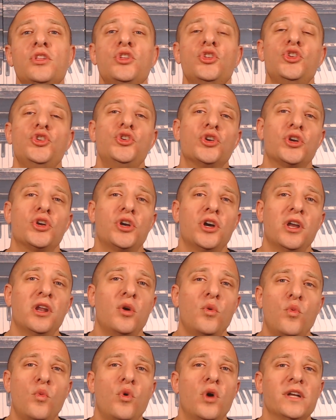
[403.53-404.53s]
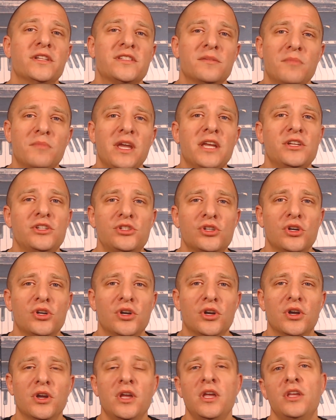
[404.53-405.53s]
you're going to want to make
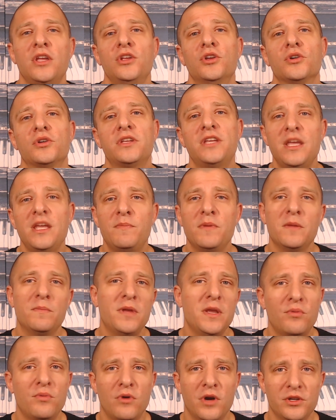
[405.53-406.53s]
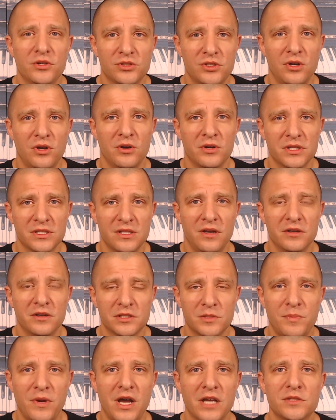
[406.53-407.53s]
sure you're keeping people on your song as long as
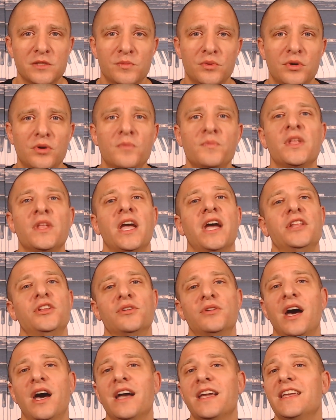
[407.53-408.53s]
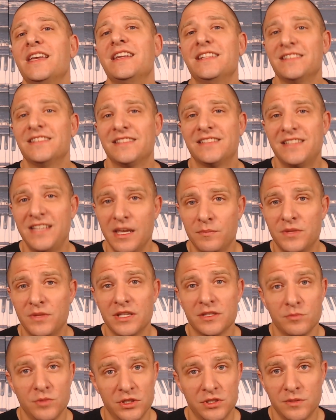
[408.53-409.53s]
possible and you're not getting skipped
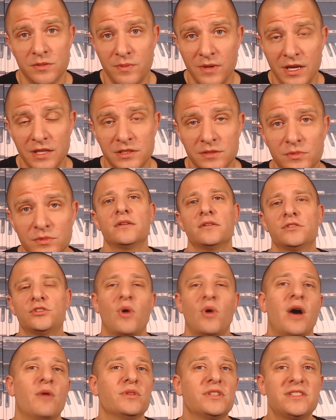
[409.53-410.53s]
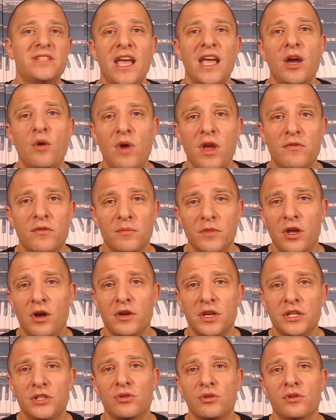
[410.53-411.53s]
as much as possible. So I would stay away from long
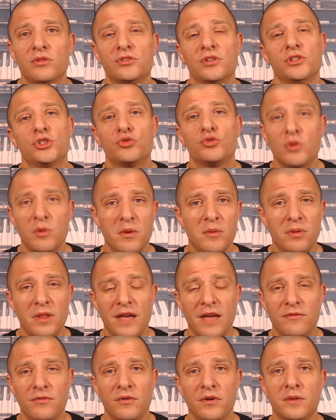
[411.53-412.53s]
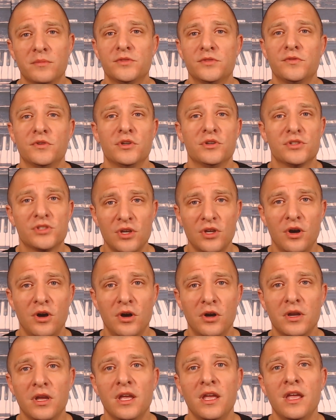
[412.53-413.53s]
intros on streaming platforms for your
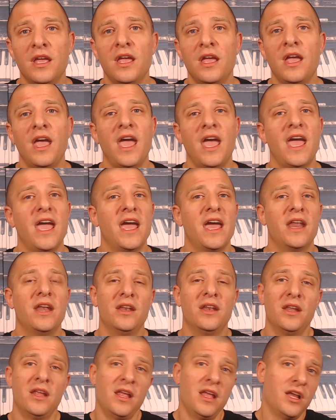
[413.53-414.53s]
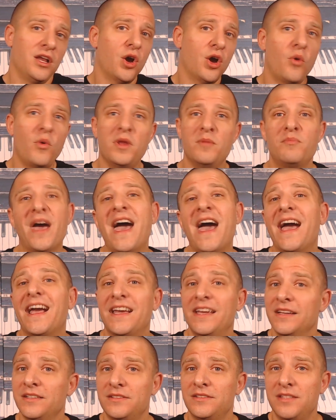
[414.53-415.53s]
song. And going
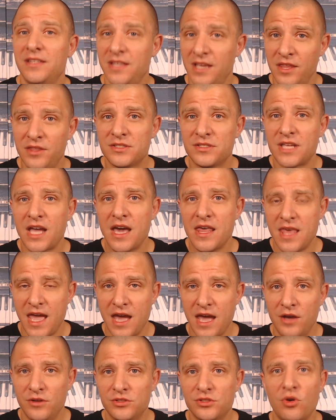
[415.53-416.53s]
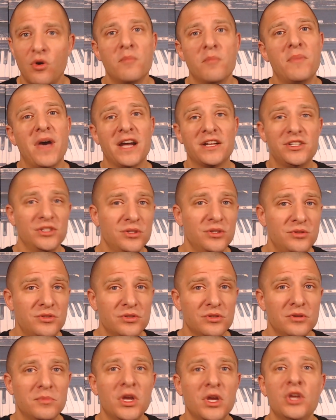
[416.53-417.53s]
back to the other side of the house, going back to
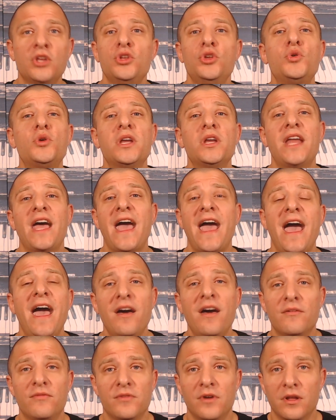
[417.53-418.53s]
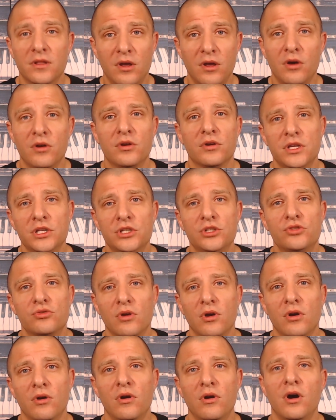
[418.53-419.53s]
YouTube, you could have a longer
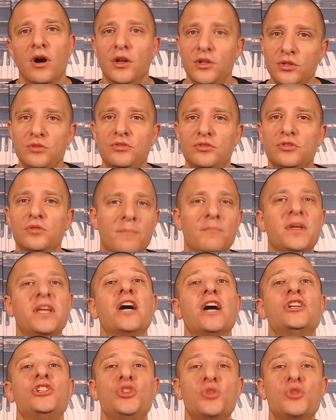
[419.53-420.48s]
intro on YouTube because you